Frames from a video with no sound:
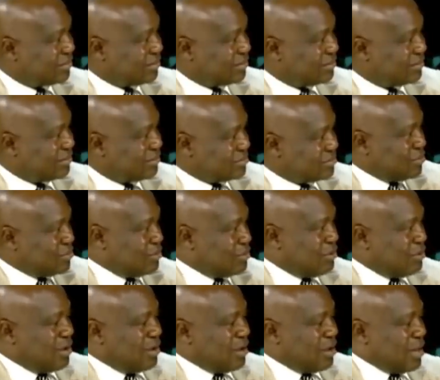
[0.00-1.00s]

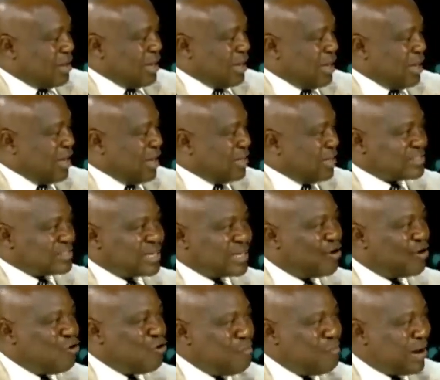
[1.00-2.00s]
So these are
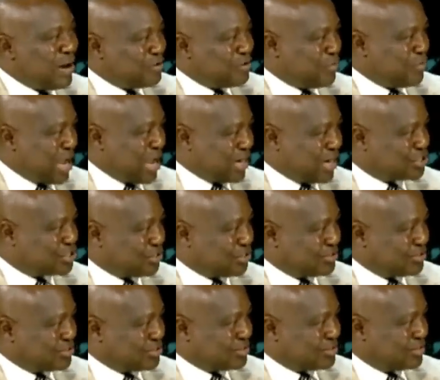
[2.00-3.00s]
human
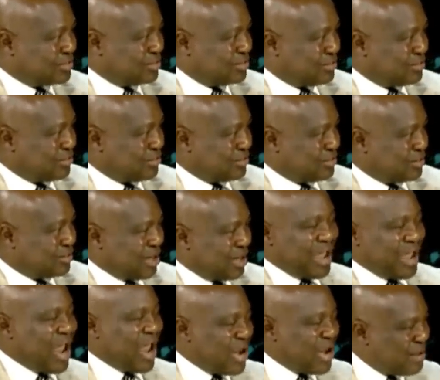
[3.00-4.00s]
reactions.
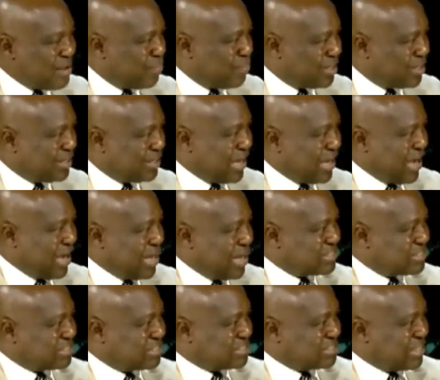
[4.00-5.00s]
Anybody that has
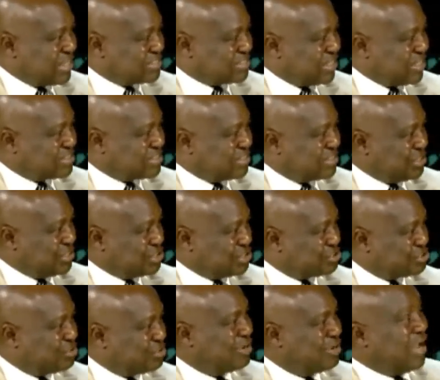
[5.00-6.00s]
a sentencing
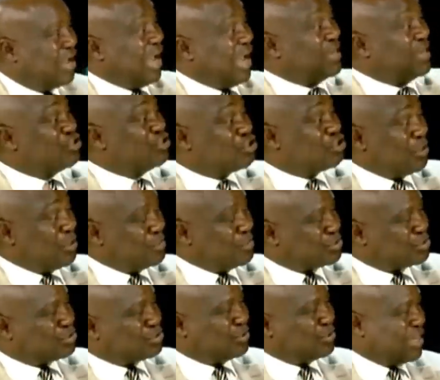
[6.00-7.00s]
issue and jumps
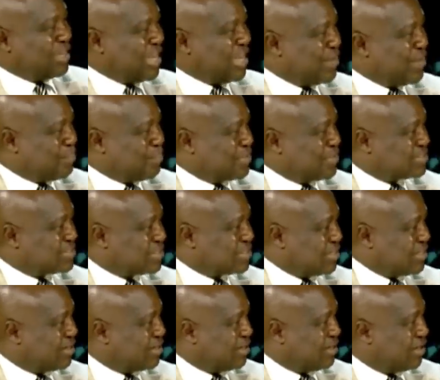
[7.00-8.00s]
to the APC,
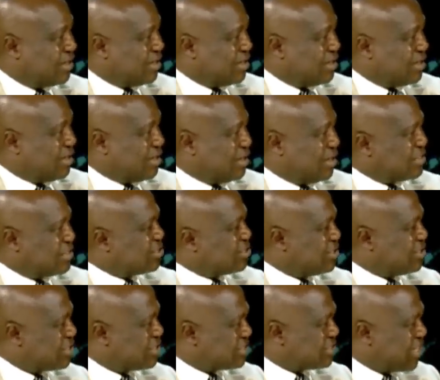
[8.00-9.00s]
it's
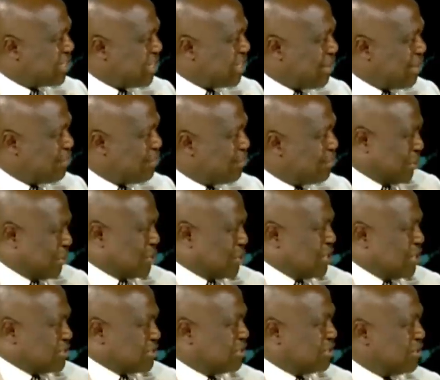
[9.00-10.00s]
understandable,
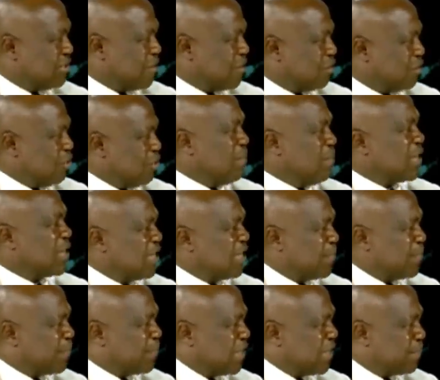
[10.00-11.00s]
because nobody in the
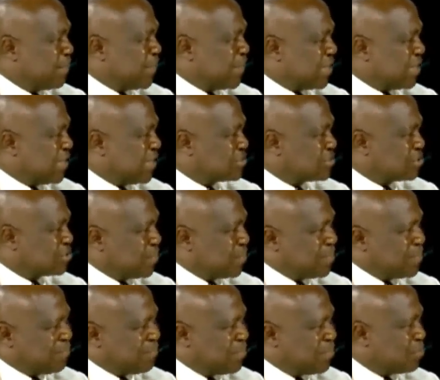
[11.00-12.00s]
PDP can stop him
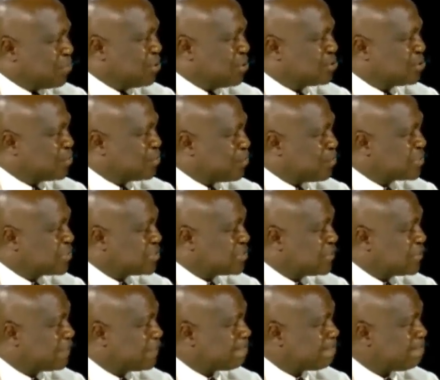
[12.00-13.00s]
from going to prison
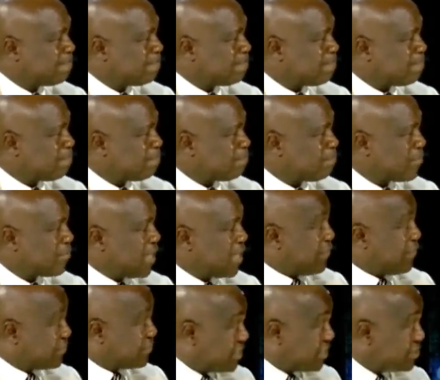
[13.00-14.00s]

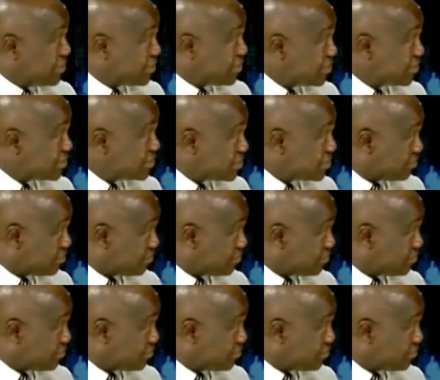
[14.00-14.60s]
if sentenced.